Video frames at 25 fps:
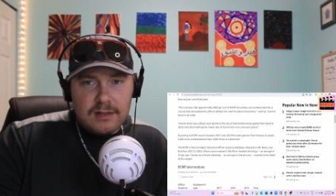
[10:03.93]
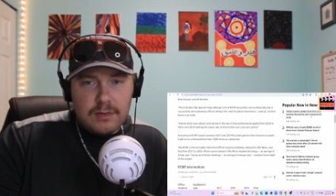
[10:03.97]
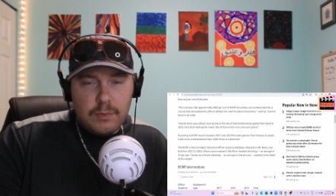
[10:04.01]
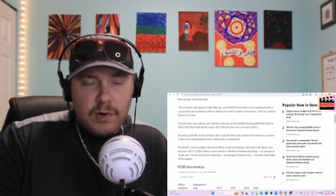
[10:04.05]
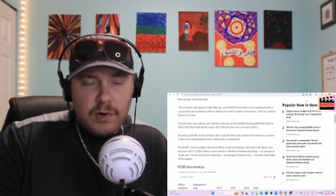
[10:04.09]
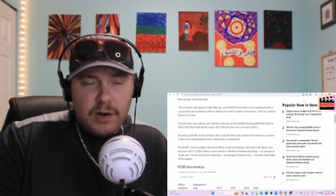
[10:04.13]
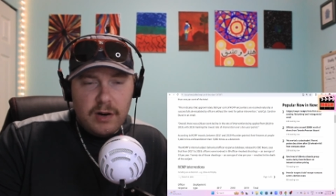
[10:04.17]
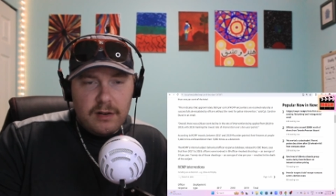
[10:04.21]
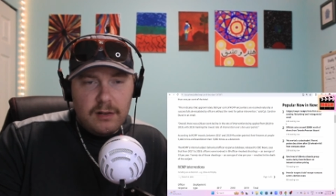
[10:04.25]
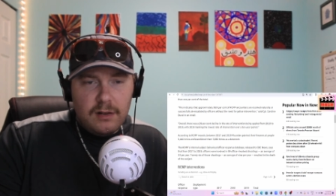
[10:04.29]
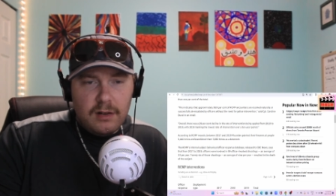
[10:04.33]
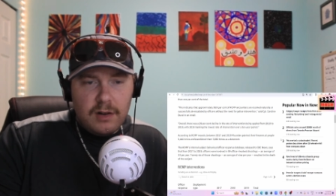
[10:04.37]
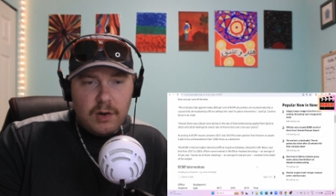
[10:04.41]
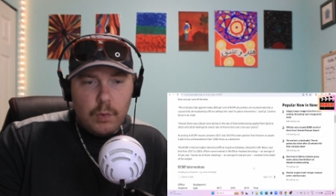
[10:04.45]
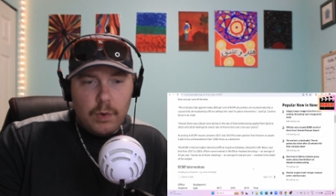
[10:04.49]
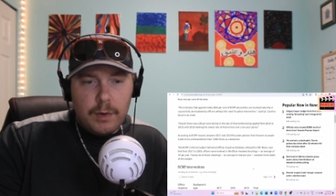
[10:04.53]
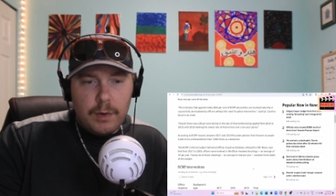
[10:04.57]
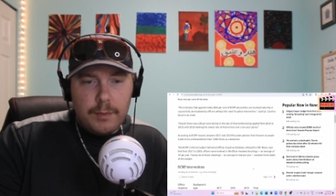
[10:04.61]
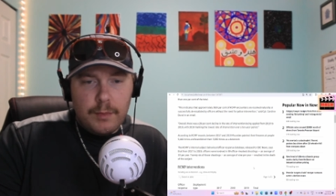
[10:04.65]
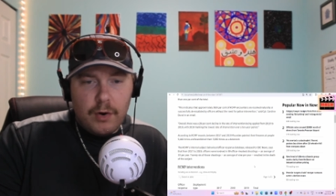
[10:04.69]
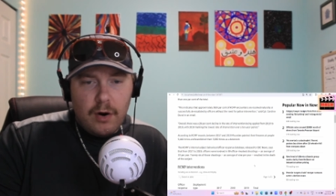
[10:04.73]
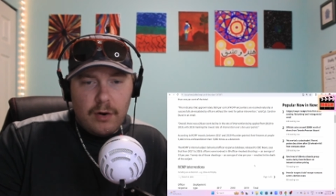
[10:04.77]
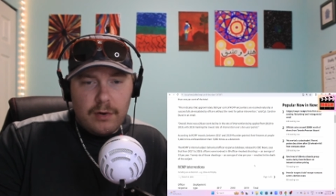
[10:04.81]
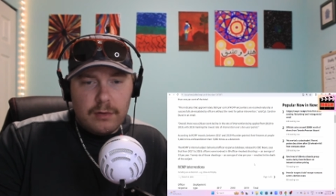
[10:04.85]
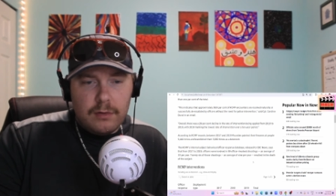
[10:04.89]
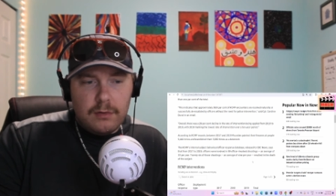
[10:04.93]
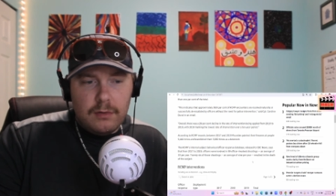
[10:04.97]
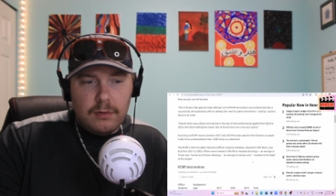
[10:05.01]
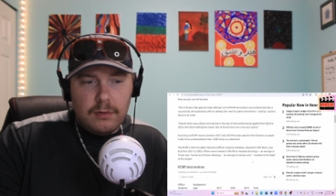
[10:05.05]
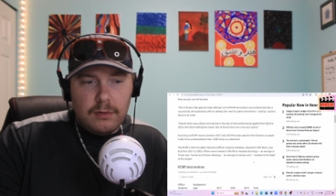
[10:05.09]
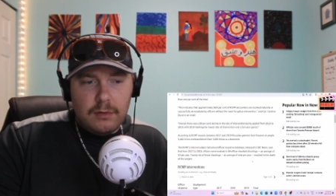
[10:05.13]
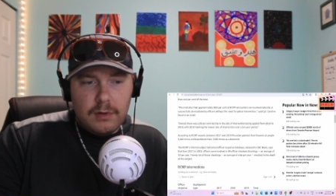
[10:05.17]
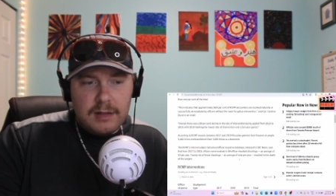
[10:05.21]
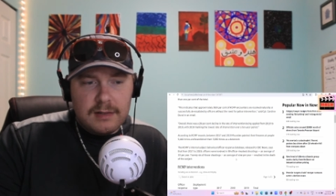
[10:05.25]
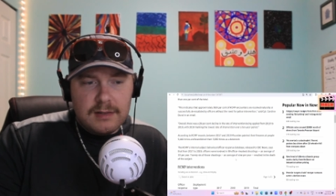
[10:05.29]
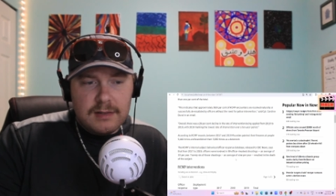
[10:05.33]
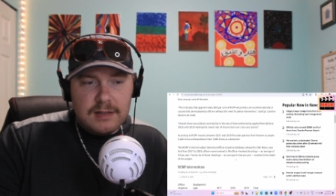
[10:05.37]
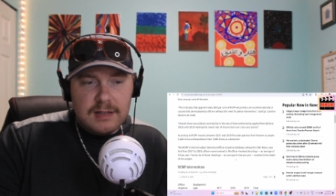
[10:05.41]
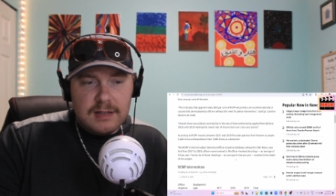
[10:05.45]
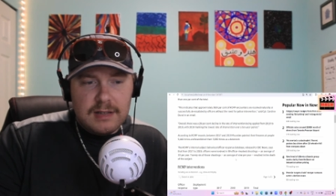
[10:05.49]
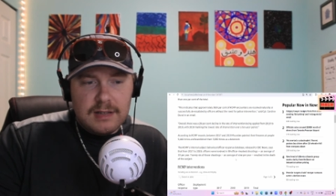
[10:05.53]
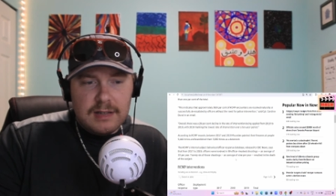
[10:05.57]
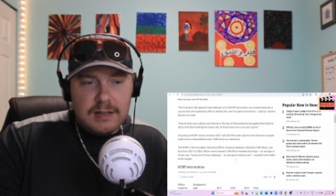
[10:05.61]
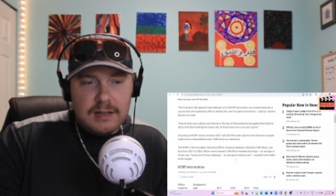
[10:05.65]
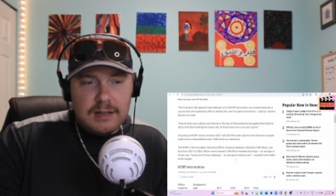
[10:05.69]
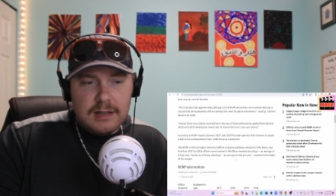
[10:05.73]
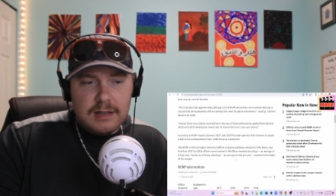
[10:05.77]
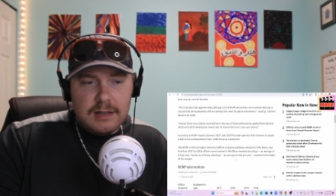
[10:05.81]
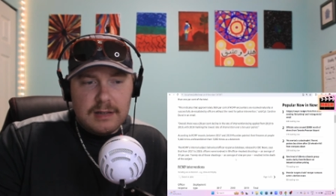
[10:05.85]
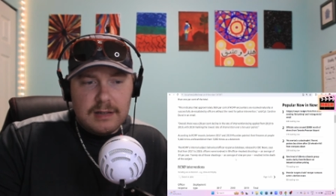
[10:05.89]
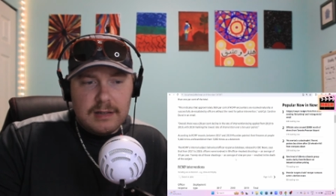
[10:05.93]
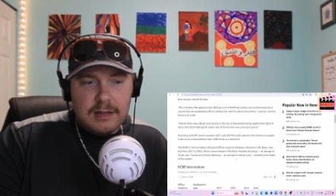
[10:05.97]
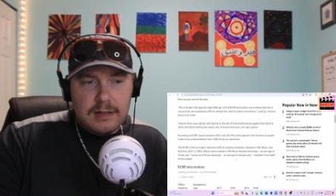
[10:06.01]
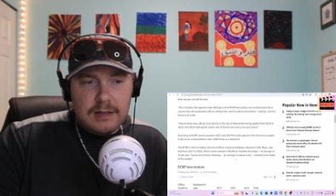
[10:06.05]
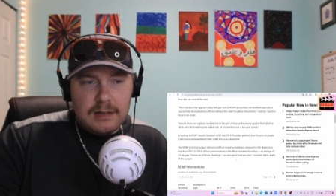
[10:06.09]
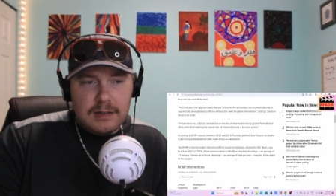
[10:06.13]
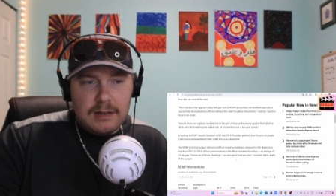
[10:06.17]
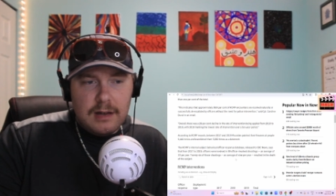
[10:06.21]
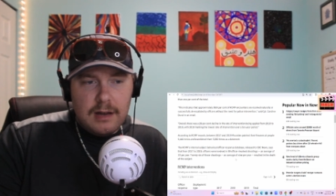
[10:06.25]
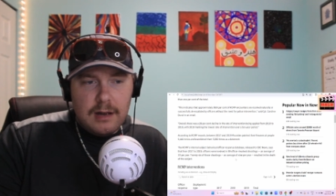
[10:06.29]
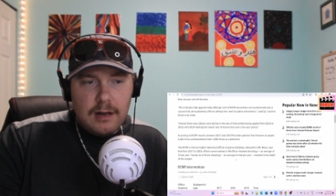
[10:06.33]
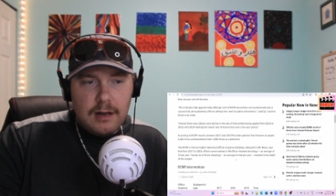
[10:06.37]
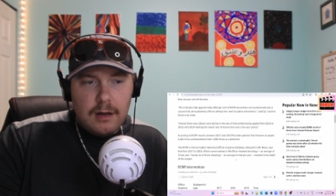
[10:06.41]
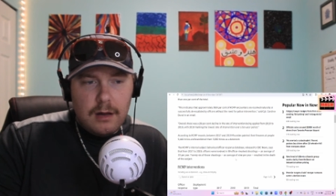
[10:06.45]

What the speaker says: We're going to look at one more article and see